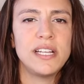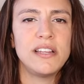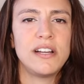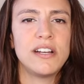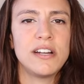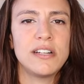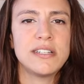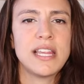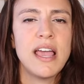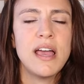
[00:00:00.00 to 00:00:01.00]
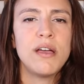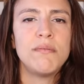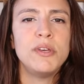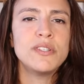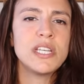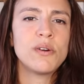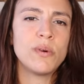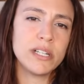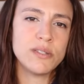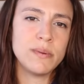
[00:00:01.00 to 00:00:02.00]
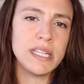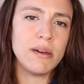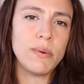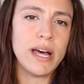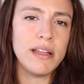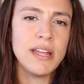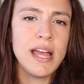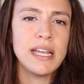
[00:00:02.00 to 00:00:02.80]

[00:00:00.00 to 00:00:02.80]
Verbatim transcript: learners, music works really well.